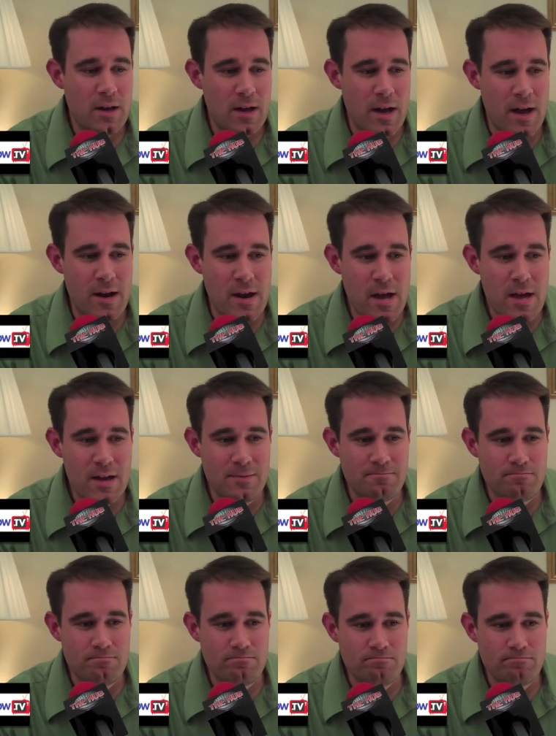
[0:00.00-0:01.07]
and not
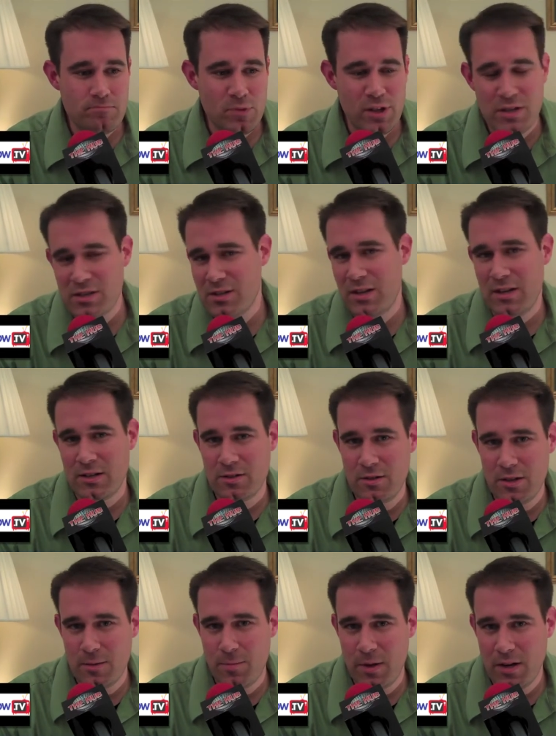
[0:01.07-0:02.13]
listening to
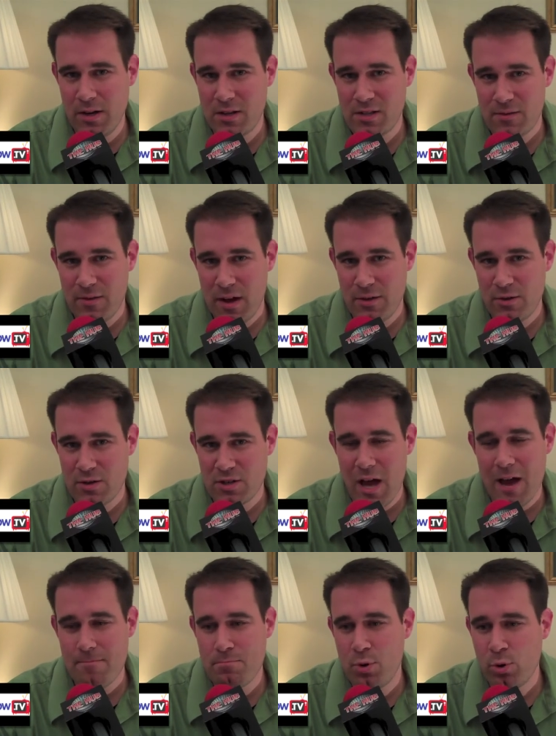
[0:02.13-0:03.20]
the opinions of others,
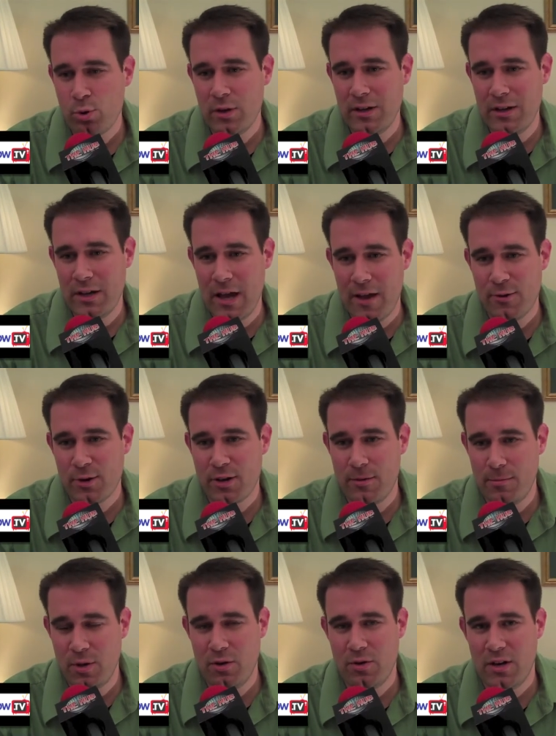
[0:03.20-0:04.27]
not pulling together
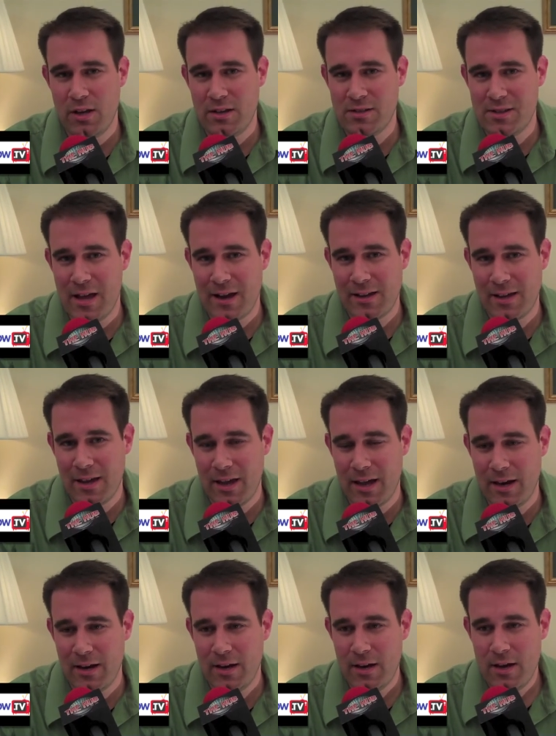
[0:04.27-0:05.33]
communities that
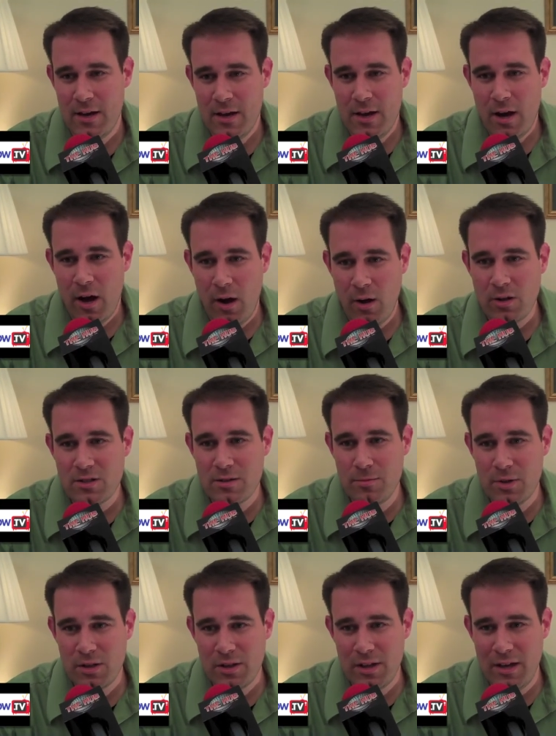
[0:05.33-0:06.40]
can
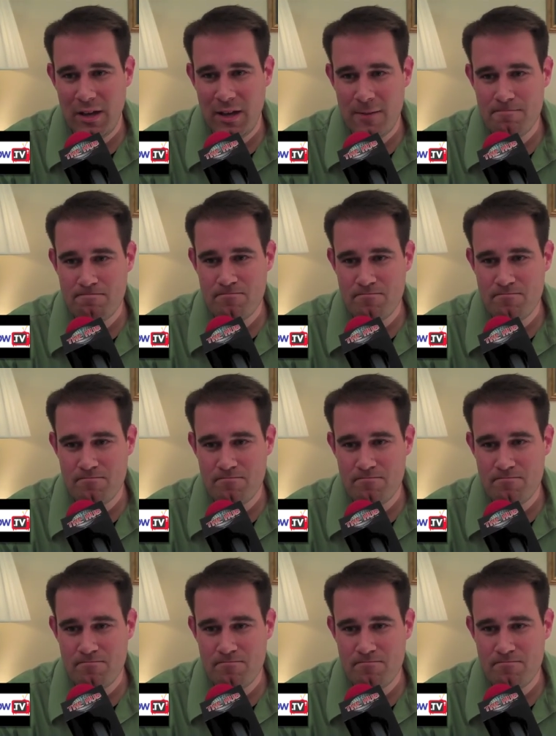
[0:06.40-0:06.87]
ultimately